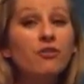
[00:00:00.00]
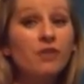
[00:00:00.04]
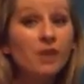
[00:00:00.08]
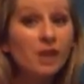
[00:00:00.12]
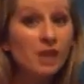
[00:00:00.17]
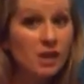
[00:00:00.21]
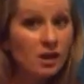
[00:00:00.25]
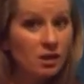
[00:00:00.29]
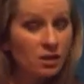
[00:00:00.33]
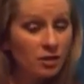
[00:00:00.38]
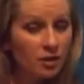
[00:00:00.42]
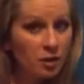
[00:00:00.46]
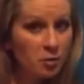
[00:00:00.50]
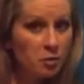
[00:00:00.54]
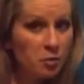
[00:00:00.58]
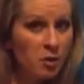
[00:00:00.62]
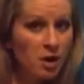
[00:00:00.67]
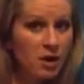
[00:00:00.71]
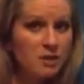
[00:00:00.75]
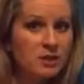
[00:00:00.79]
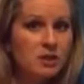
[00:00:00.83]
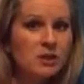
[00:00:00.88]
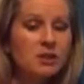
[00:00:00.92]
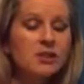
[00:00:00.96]
feel their
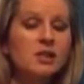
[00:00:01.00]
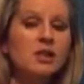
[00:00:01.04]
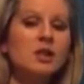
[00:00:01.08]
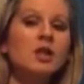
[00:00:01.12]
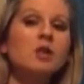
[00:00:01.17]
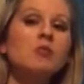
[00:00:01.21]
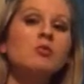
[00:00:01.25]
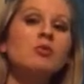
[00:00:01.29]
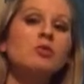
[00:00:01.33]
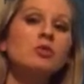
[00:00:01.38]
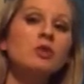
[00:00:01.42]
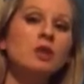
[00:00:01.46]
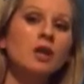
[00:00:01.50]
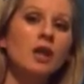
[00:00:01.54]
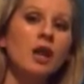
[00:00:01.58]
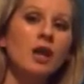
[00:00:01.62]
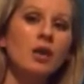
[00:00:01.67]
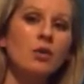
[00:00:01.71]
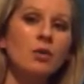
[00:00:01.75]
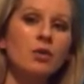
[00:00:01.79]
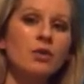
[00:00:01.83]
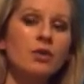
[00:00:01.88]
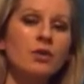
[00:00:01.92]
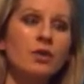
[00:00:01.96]
presence and
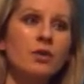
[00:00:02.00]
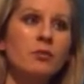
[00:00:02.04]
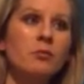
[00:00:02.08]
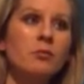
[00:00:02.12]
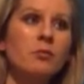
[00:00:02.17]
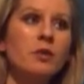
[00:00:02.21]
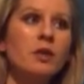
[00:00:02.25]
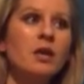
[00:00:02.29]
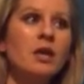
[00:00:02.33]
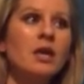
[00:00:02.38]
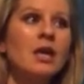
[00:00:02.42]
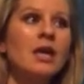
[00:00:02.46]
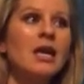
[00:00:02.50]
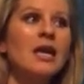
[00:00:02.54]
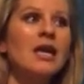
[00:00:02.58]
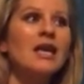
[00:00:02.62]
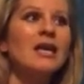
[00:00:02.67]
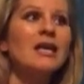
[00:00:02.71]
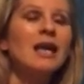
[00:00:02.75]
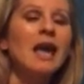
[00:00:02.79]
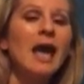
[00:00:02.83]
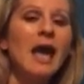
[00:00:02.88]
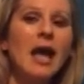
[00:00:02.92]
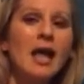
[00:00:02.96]
communicate with them,
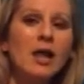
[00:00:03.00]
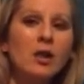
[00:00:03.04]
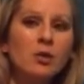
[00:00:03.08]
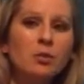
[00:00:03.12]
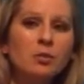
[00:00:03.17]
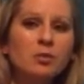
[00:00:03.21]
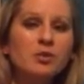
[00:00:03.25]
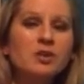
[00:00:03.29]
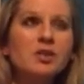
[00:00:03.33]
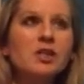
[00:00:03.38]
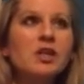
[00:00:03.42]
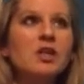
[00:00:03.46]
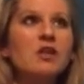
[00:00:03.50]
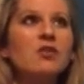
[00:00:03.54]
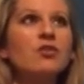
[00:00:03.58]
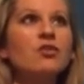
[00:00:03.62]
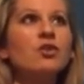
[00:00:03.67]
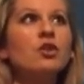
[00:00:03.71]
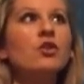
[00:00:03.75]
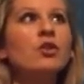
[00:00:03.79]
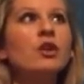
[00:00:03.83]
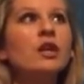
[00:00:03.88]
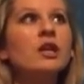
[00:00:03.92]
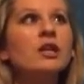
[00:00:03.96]
it helps if
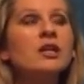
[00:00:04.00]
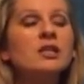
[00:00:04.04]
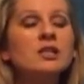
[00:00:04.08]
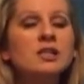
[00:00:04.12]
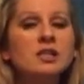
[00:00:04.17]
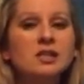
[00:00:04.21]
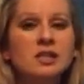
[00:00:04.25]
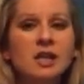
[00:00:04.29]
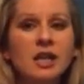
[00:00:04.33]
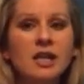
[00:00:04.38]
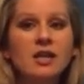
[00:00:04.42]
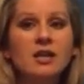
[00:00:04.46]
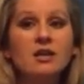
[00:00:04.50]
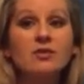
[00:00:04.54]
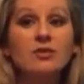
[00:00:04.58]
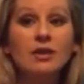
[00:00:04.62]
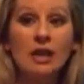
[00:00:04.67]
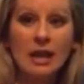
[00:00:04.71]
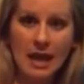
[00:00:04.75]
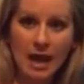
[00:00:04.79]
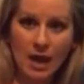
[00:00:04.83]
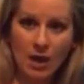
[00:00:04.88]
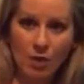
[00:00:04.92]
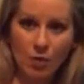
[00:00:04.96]
you're in a state of
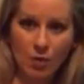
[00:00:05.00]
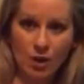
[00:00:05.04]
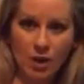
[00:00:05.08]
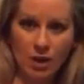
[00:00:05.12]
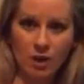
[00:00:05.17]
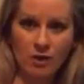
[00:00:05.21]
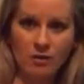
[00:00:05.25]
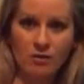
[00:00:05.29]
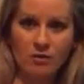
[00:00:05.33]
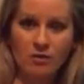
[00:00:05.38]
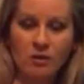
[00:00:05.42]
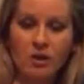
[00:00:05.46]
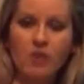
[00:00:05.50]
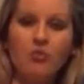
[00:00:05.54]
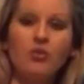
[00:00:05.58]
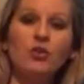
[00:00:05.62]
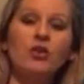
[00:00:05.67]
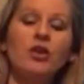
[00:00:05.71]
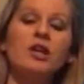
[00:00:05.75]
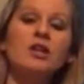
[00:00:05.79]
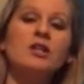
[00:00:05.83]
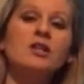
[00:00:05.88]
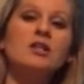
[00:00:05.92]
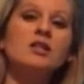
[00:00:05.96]
allowing, if
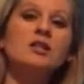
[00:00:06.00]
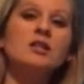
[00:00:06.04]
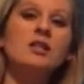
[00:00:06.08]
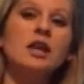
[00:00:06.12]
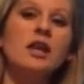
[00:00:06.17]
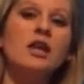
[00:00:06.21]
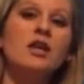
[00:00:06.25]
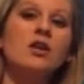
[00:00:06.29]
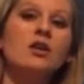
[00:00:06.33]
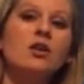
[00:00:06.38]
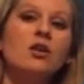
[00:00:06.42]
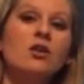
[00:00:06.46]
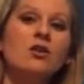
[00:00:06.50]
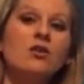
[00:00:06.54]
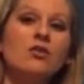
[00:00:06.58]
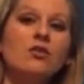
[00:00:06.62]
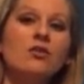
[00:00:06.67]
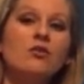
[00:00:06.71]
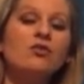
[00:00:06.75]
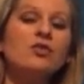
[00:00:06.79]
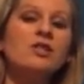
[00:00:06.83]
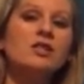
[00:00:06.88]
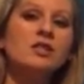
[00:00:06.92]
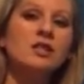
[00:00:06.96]
you're in a state of
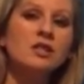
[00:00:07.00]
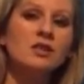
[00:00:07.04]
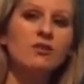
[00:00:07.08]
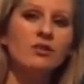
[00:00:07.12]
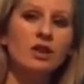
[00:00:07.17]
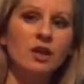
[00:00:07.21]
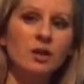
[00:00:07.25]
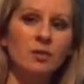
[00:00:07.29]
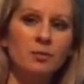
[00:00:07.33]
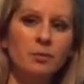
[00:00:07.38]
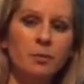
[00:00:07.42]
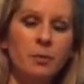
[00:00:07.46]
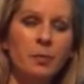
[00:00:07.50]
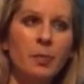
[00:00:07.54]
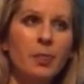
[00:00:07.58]
receiving.